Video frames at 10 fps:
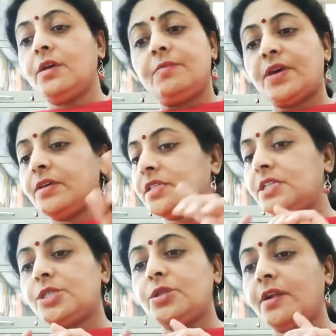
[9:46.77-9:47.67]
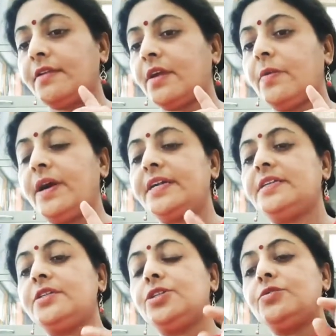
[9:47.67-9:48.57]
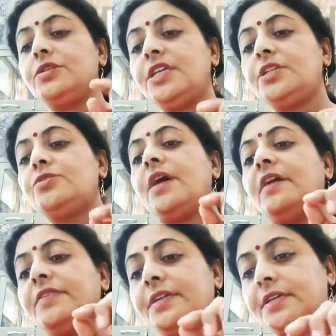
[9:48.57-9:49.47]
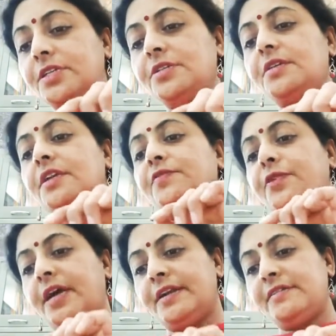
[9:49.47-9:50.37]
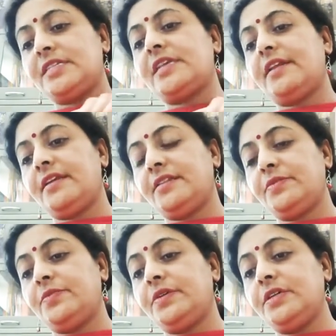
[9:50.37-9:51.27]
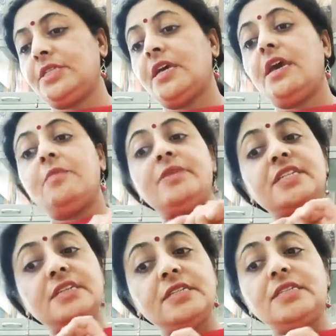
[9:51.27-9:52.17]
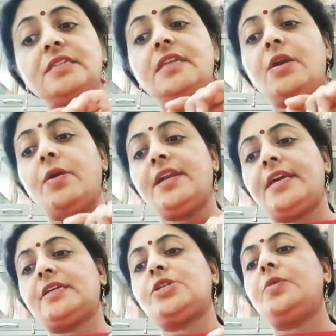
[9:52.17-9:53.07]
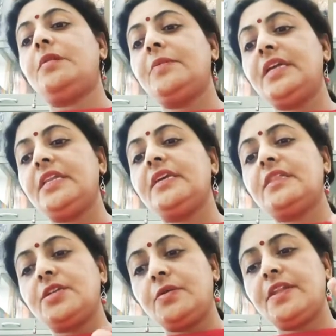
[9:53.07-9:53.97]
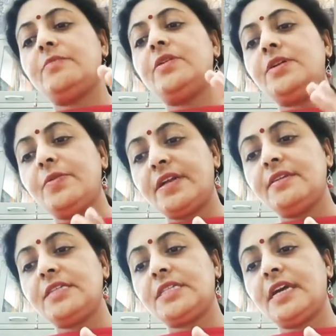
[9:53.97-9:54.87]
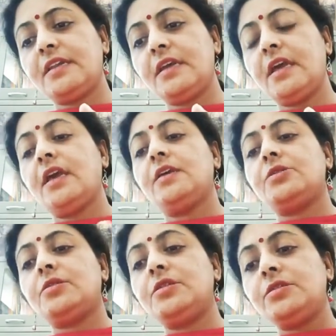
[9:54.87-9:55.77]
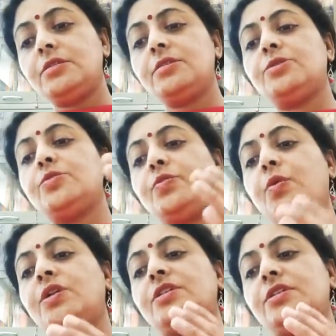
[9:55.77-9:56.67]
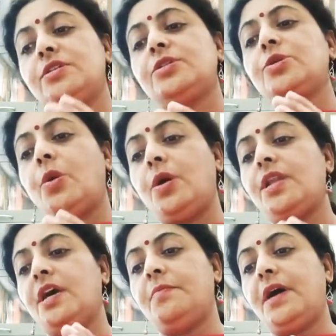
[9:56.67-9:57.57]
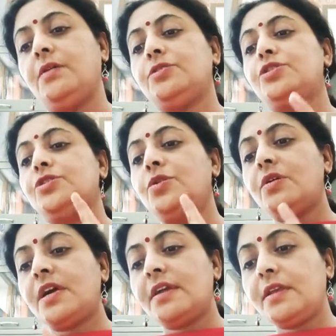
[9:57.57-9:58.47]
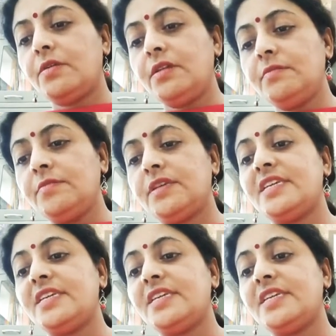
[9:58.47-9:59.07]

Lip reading: Because it's not required that you need to have a dictionary for understanding the words. But is it the contextual meaning that you are able to understand? So this is what it is all about. No curriculum.